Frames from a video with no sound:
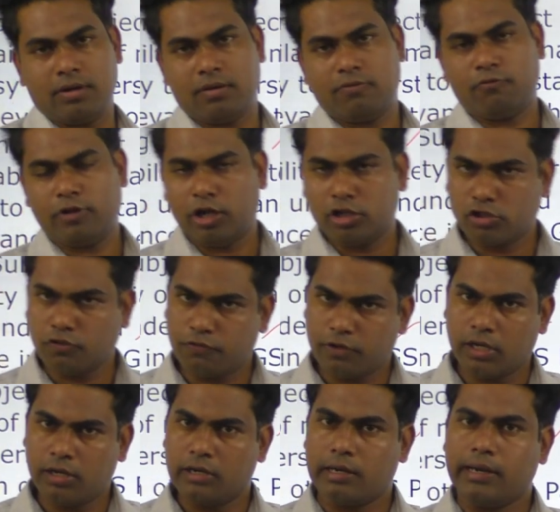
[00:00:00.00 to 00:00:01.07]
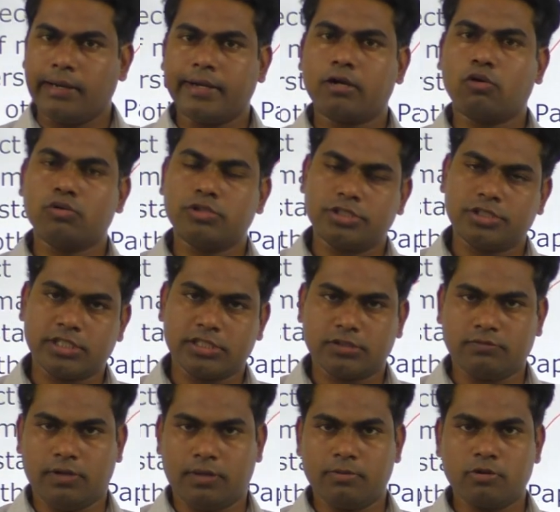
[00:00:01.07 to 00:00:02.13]
philosophical related questions as
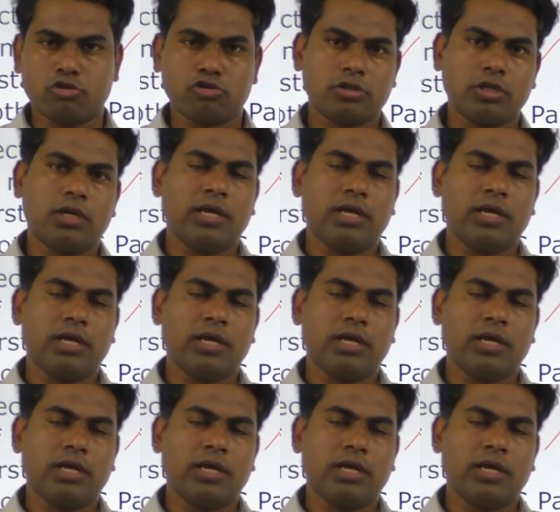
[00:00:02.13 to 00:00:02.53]
well, because